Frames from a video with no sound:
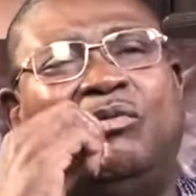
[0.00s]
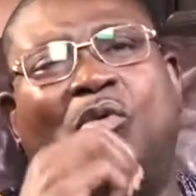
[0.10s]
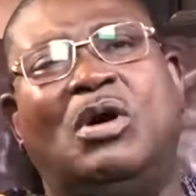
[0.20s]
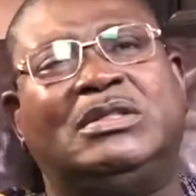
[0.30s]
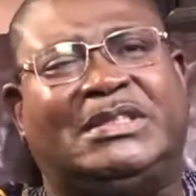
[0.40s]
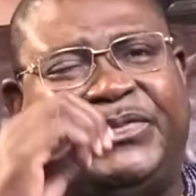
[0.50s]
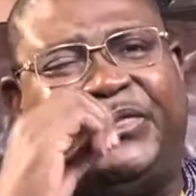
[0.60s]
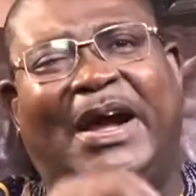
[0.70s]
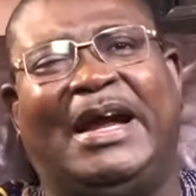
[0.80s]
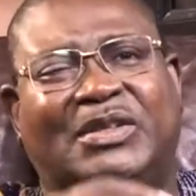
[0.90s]
wants
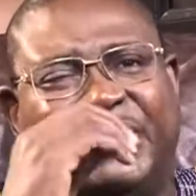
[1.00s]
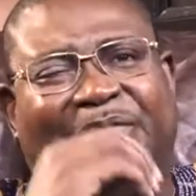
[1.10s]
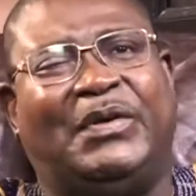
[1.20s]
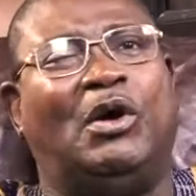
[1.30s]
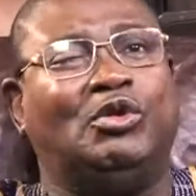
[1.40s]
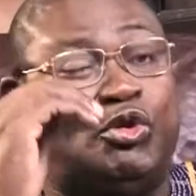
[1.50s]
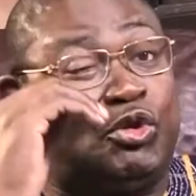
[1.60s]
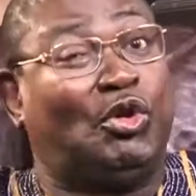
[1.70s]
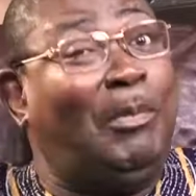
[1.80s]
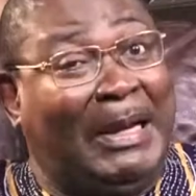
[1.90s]
fire to fall
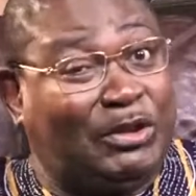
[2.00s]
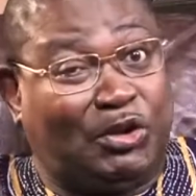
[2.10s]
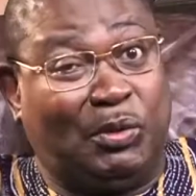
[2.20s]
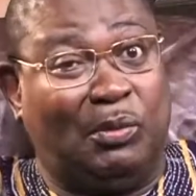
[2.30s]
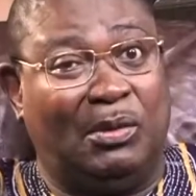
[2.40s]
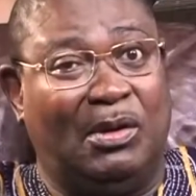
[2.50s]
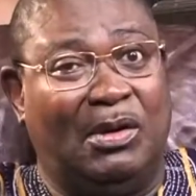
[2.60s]
so much so